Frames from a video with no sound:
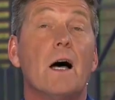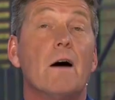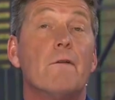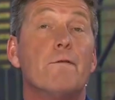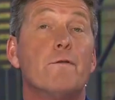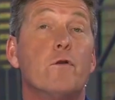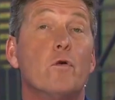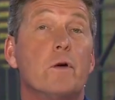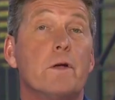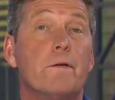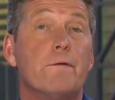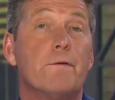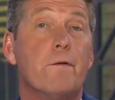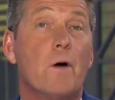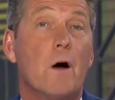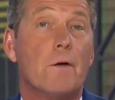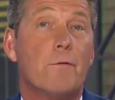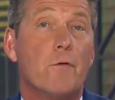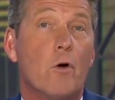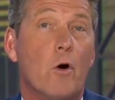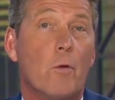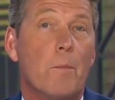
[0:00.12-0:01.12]
A
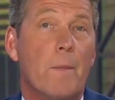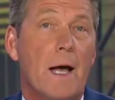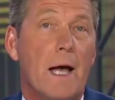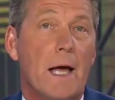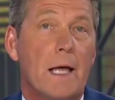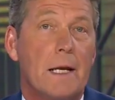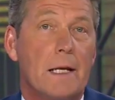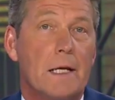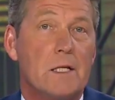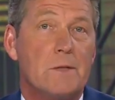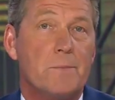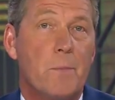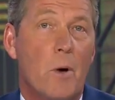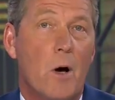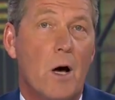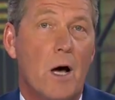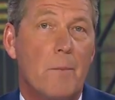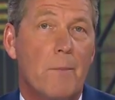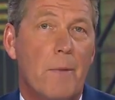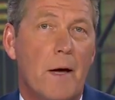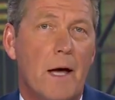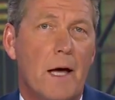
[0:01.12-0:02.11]
forty-five-year-old man is
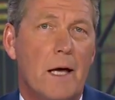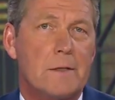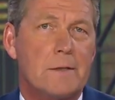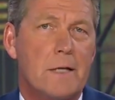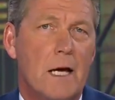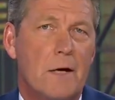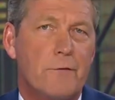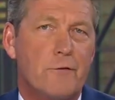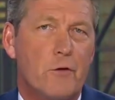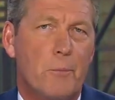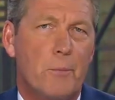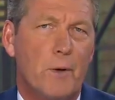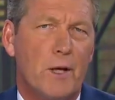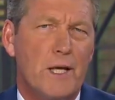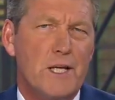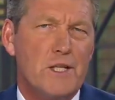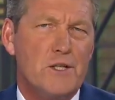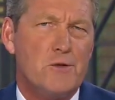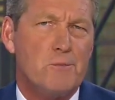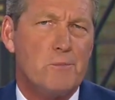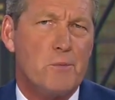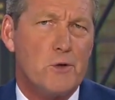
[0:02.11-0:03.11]
behind bars after a
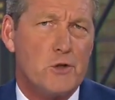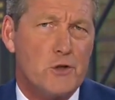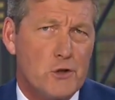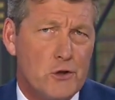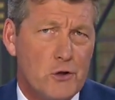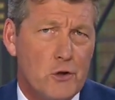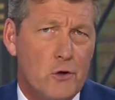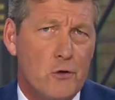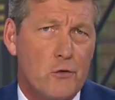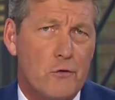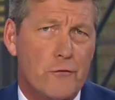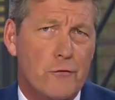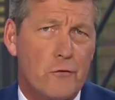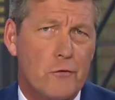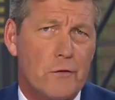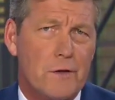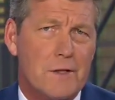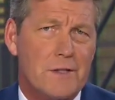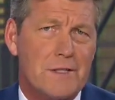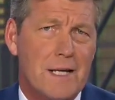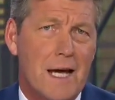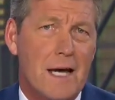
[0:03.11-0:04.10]
police pursuit through
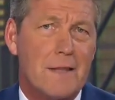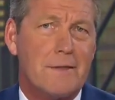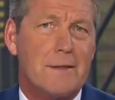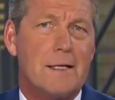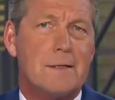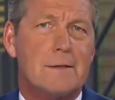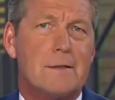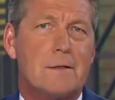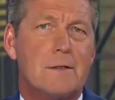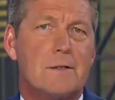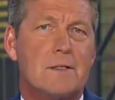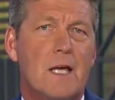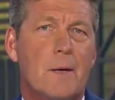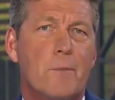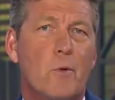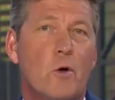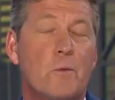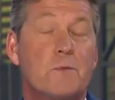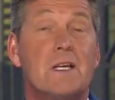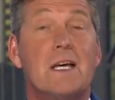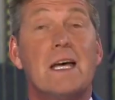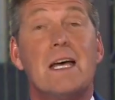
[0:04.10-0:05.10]
the southeastern
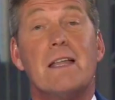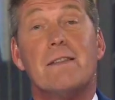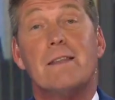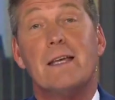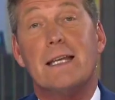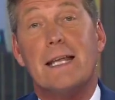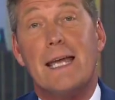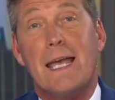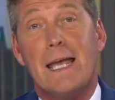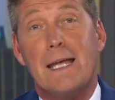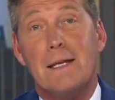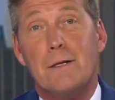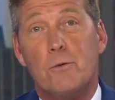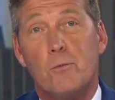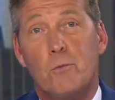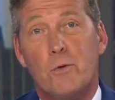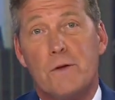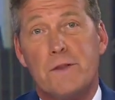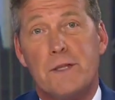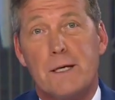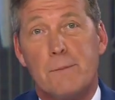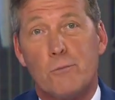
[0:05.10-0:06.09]
suburbs that ended
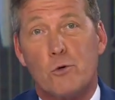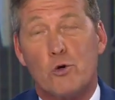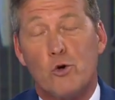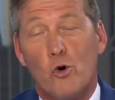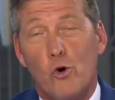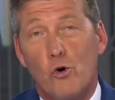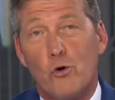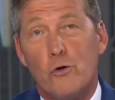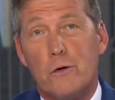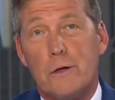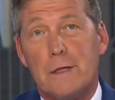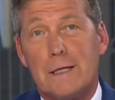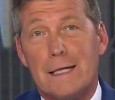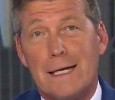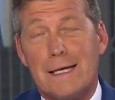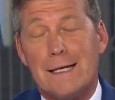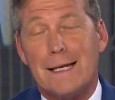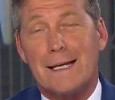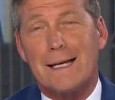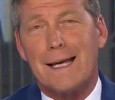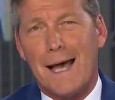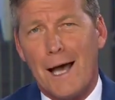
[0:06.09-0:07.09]
with him cornered
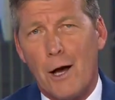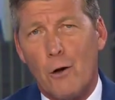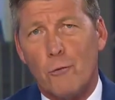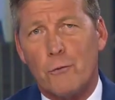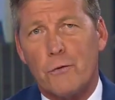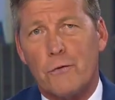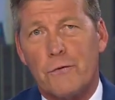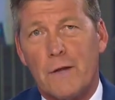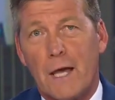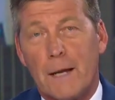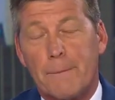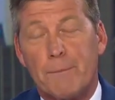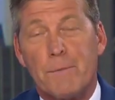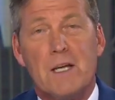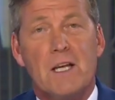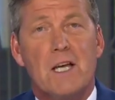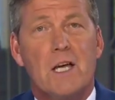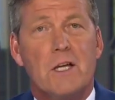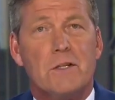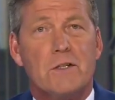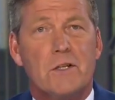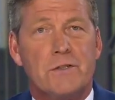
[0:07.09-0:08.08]
in a cul-de-sac.
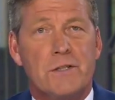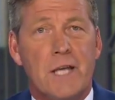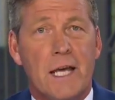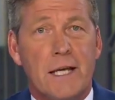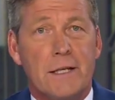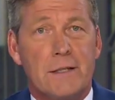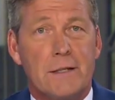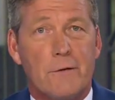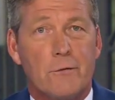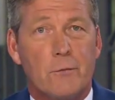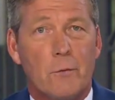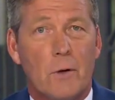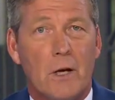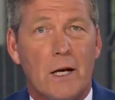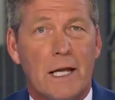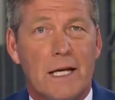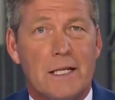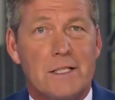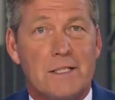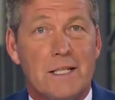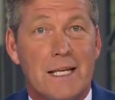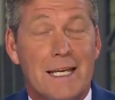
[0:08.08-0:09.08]
Detectives will
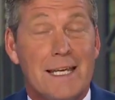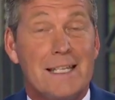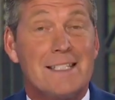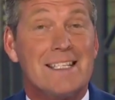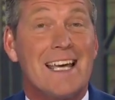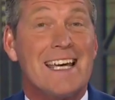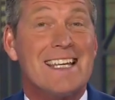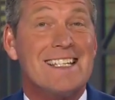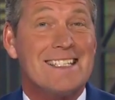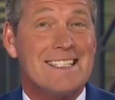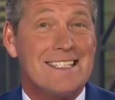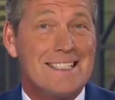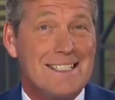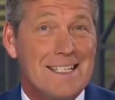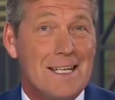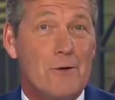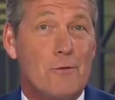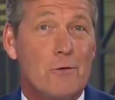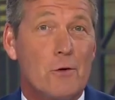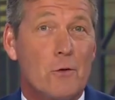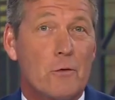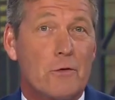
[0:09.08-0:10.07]
allege he is a
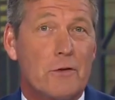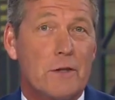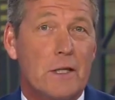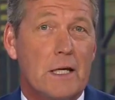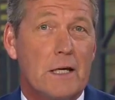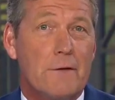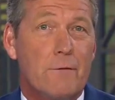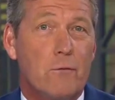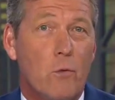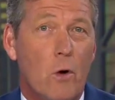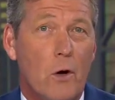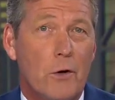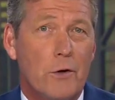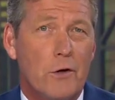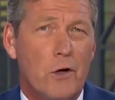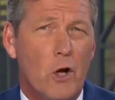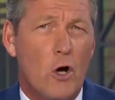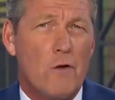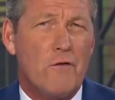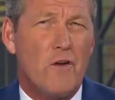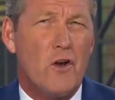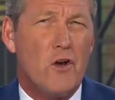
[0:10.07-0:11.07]
serial thief, wanted
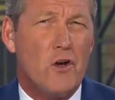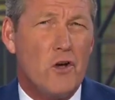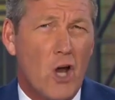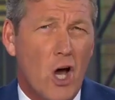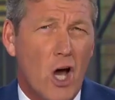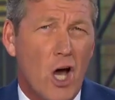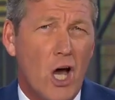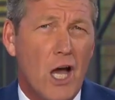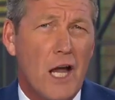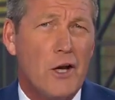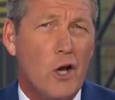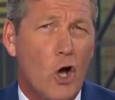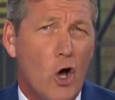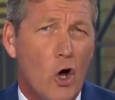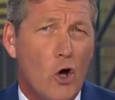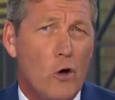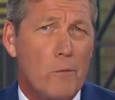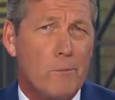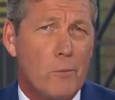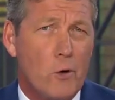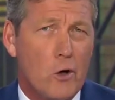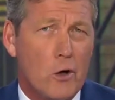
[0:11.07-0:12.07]
over nine
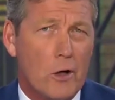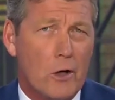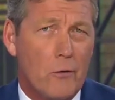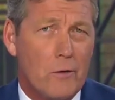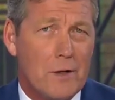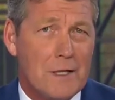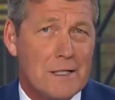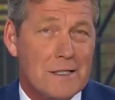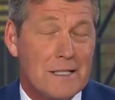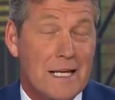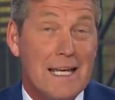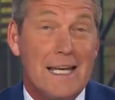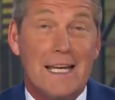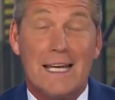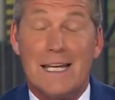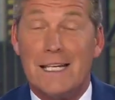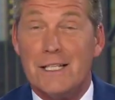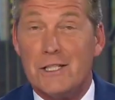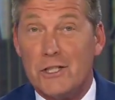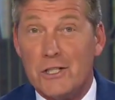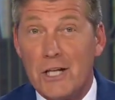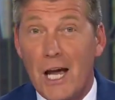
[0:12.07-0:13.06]
home burglaries
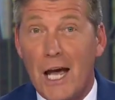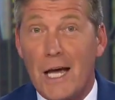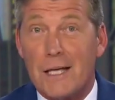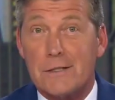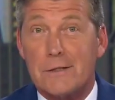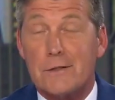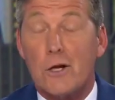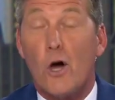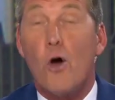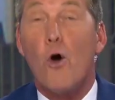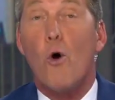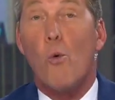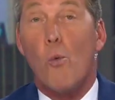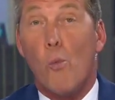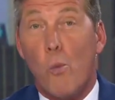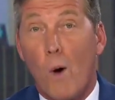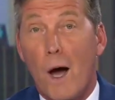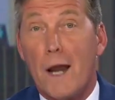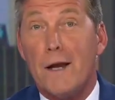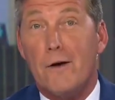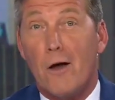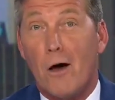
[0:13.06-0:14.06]
in just
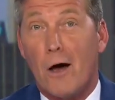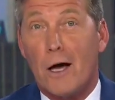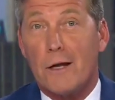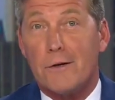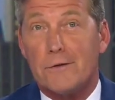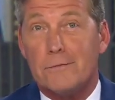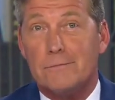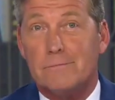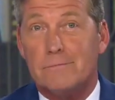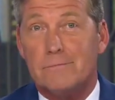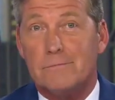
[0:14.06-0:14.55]
one night.